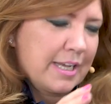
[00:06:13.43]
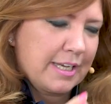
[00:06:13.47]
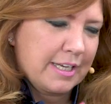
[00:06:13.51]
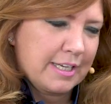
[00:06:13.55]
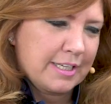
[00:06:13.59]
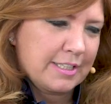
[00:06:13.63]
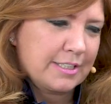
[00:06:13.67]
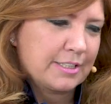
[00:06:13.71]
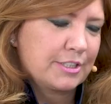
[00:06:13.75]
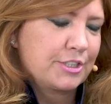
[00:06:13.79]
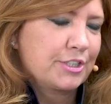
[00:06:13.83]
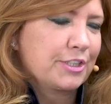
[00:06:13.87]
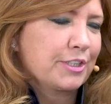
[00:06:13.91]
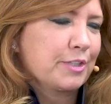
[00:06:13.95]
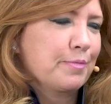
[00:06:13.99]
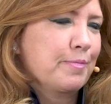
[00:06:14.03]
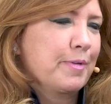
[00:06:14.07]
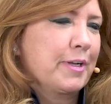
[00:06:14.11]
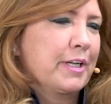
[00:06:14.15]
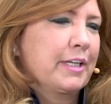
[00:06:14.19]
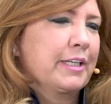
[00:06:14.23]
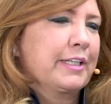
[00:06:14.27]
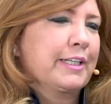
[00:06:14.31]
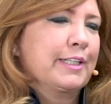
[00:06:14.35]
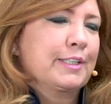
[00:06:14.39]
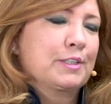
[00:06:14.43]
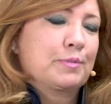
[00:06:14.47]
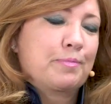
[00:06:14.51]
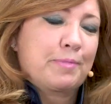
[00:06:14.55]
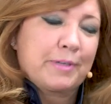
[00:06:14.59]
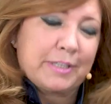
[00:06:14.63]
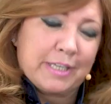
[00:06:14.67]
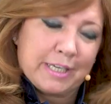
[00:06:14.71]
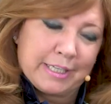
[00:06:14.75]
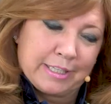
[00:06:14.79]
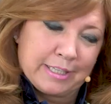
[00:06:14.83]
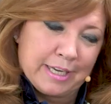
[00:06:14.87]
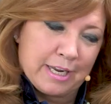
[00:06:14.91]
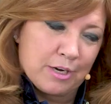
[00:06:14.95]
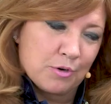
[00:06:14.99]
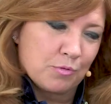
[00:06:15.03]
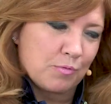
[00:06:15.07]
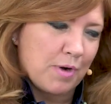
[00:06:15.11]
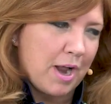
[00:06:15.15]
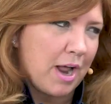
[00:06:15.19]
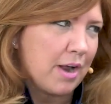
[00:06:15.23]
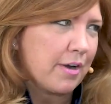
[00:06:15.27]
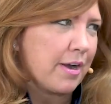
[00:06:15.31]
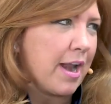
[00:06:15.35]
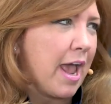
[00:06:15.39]
into the Middle East, but again
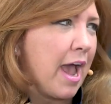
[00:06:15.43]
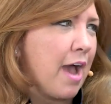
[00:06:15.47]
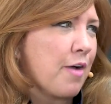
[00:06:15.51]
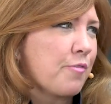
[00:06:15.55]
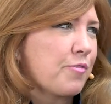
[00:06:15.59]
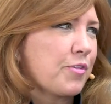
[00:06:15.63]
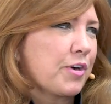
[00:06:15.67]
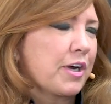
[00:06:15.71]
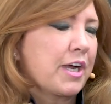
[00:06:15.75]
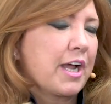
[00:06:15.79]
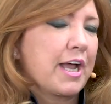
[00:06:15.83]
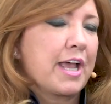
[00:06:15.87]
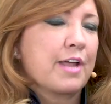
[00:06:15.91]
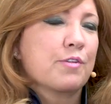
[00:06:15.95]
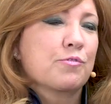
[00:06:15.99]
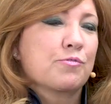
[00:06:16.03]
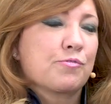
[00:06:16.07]
around Africa,